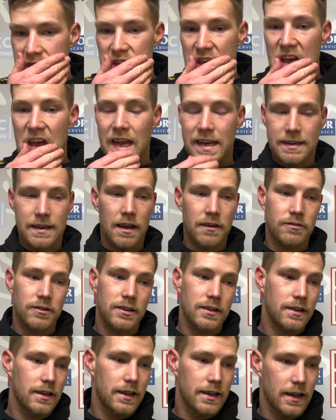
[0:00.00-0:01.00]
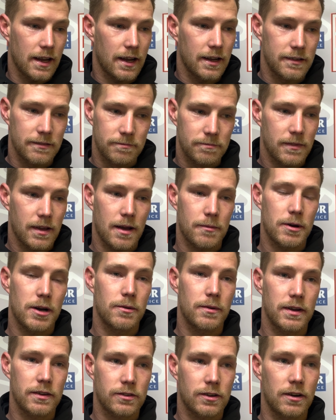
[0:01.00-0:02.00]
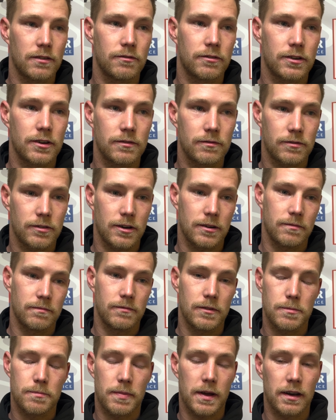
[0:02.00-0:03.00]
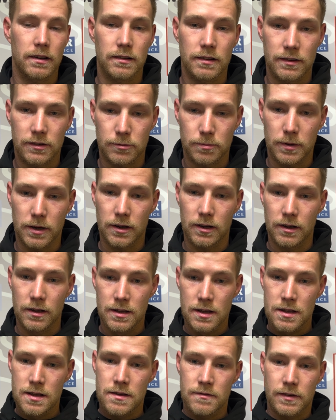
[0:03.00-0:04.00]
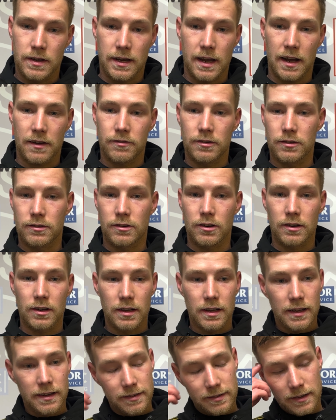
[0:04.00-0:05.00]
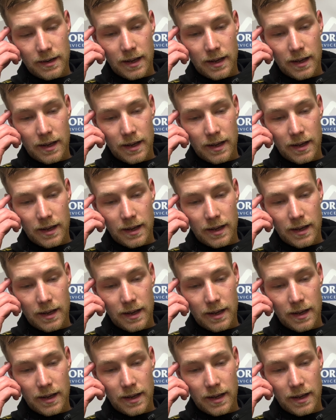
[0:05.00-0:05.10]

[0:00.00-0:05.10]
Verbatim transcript: Yeah, definitely. I'm, I'm always confident from the penalty spot. The gaffer's done a list